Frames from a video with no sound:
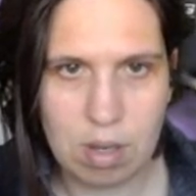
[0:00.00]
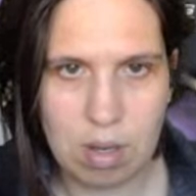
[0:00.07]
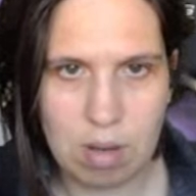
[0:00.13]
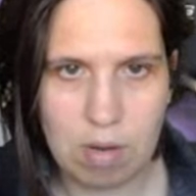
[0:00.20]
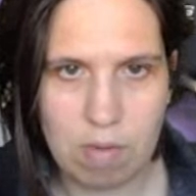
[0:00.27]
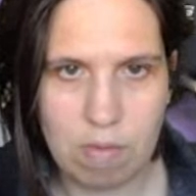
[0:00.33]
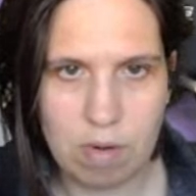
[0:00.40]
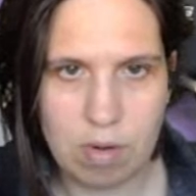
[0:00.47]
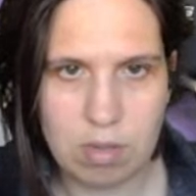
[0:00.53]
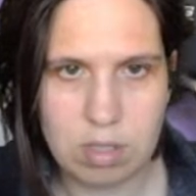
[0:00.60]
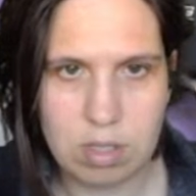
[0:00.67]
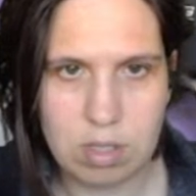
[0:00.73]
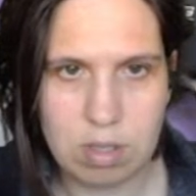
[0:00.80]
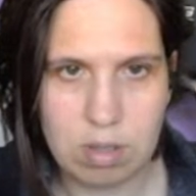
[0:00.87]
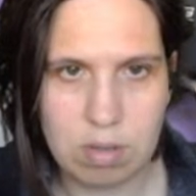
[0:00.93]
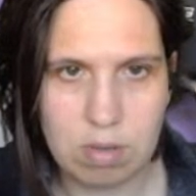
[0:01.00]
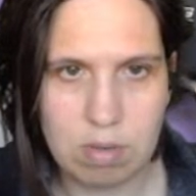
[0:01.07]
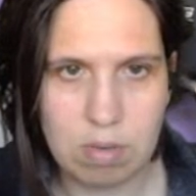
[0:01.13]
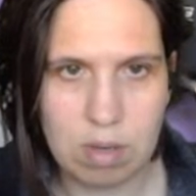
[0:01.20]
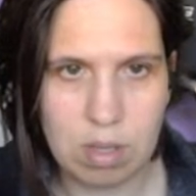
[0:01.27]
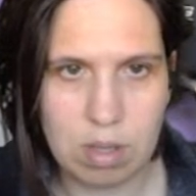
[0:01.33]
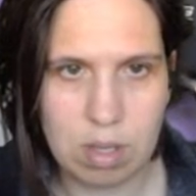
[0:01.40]
over
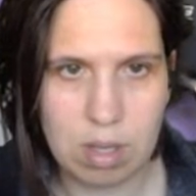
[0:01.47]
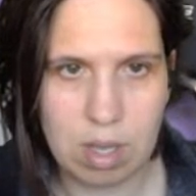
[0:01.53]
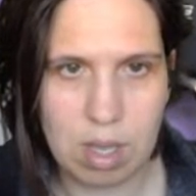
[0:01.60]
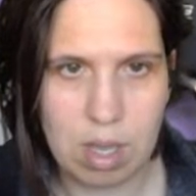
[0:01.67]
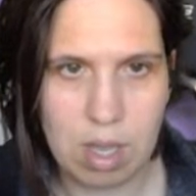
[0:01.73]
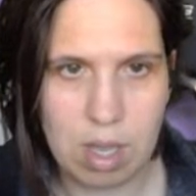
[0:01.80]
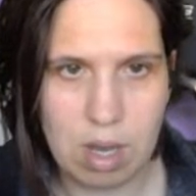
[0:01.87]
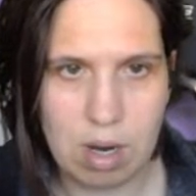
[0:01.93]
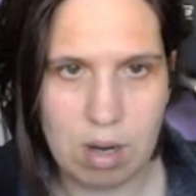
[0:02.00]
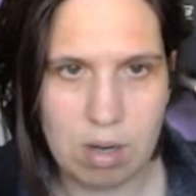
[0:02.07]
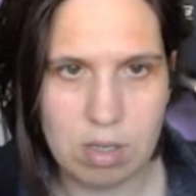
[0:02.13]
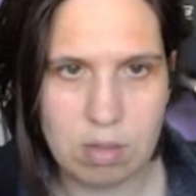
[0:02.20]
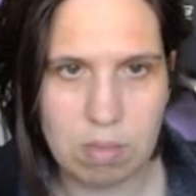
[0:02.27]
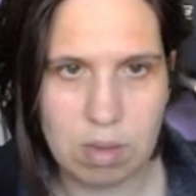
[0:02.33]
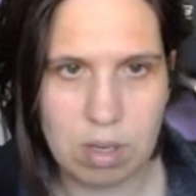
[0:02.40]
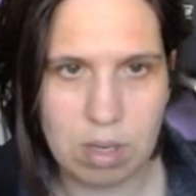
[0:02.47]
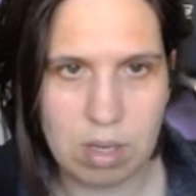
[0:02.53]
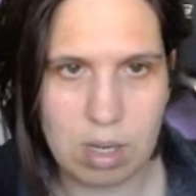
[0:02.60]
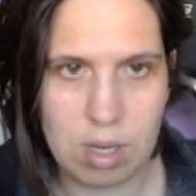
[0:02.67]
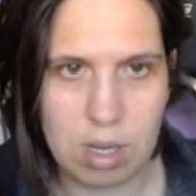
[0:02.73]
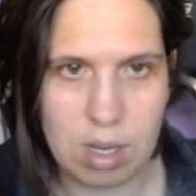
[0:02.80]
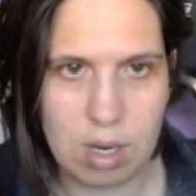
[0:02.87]
to, I think here's where you're going
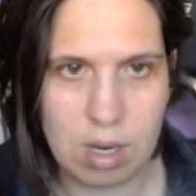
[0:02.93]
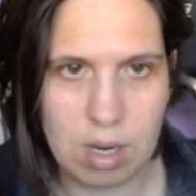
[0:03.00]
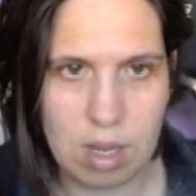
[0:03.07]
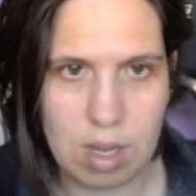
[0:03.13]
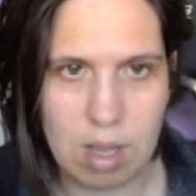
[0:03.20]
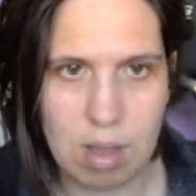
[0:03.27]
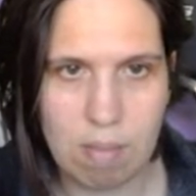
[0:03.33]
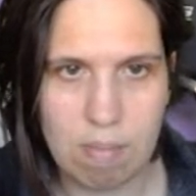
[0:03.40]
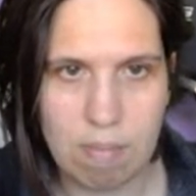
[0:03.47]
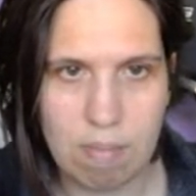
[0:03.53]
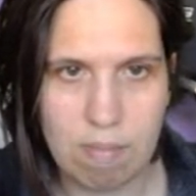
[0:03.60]
to end up.